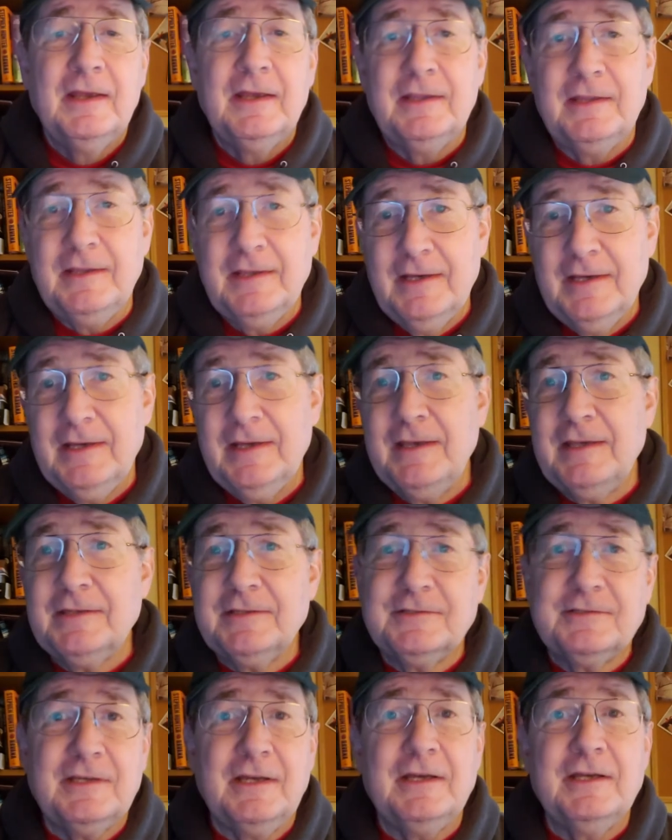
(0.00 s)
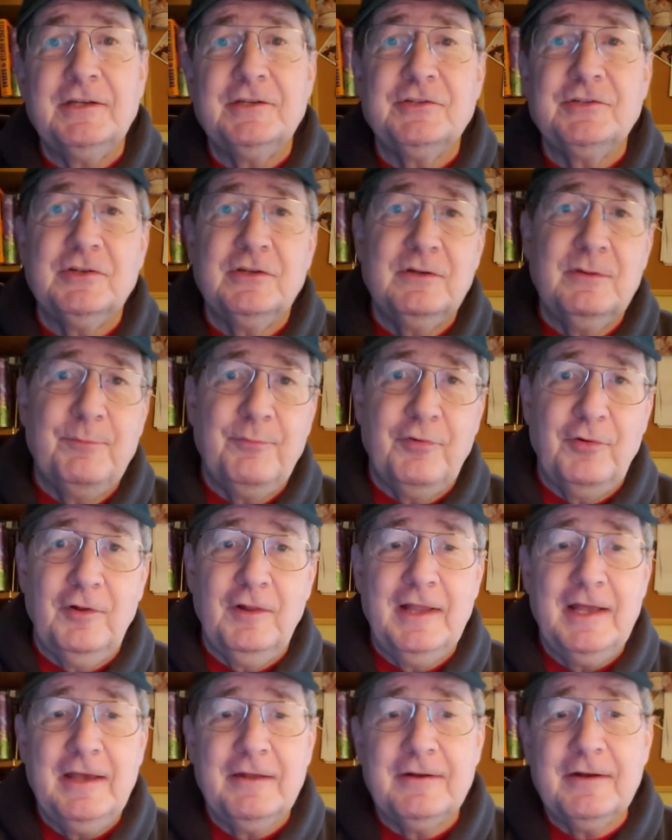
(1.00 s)
Yes, I should
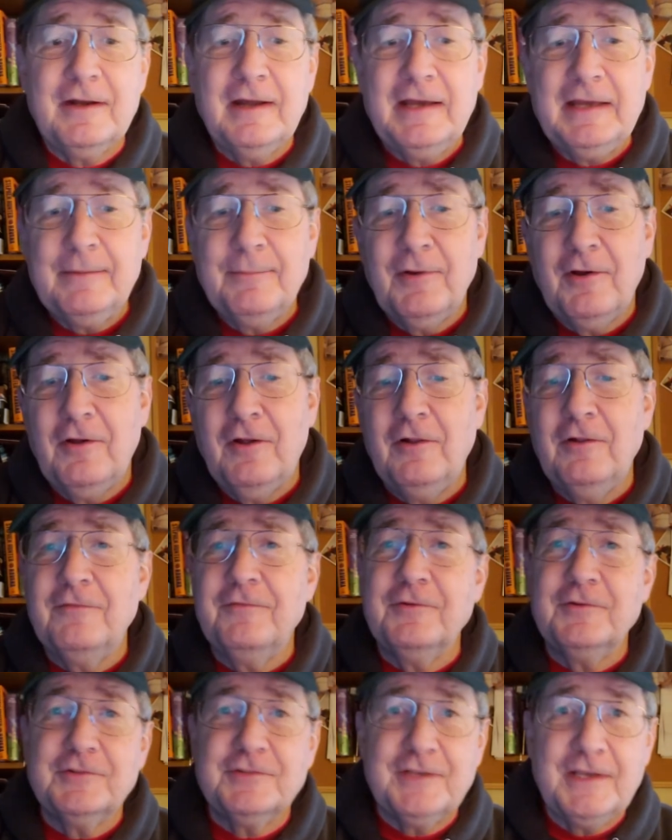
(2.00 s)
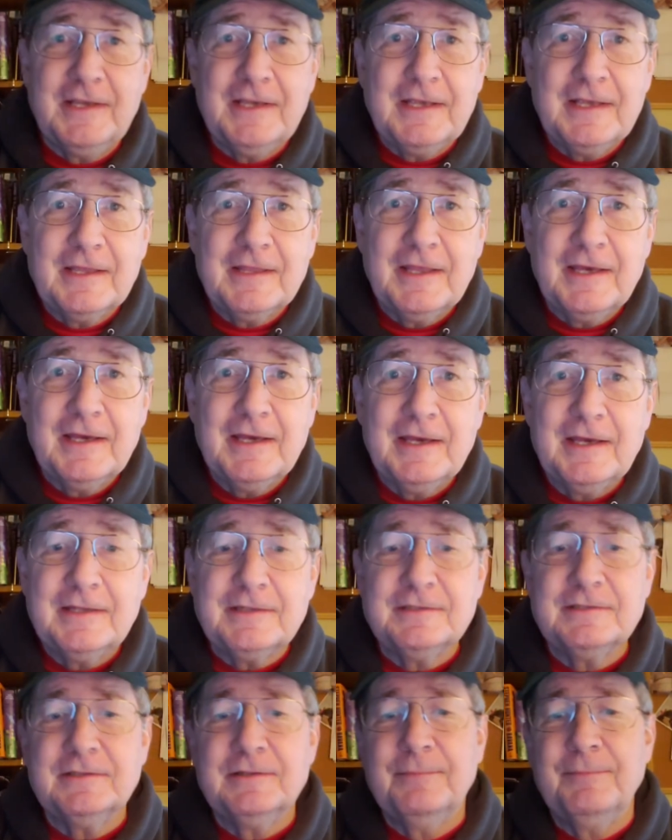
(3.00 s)
pull out an eyeball for saying
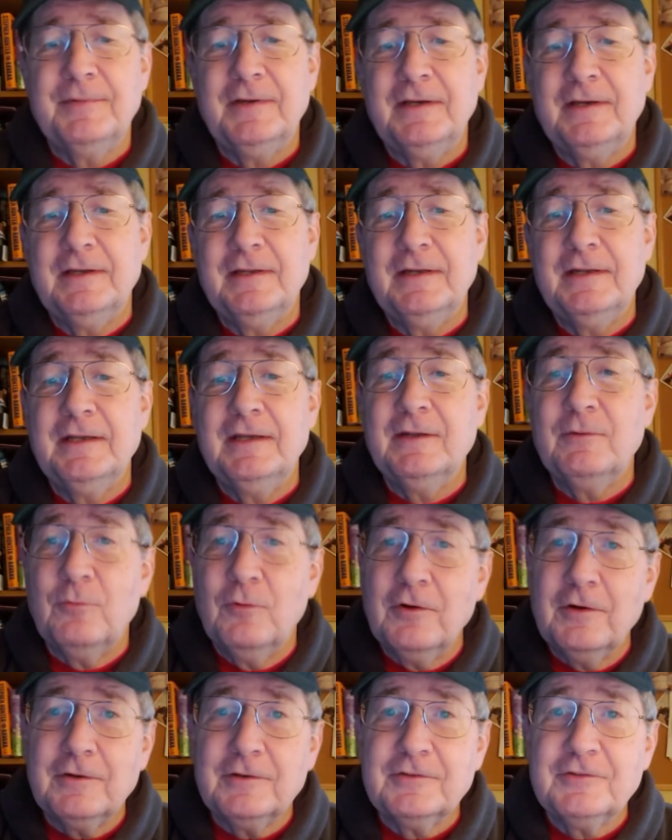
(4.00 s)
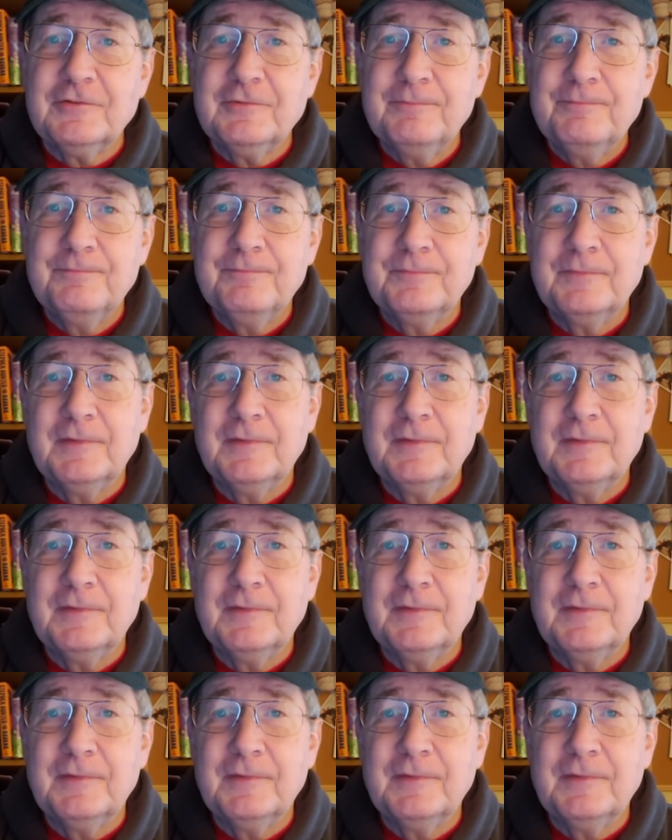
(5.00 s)
that, but it works.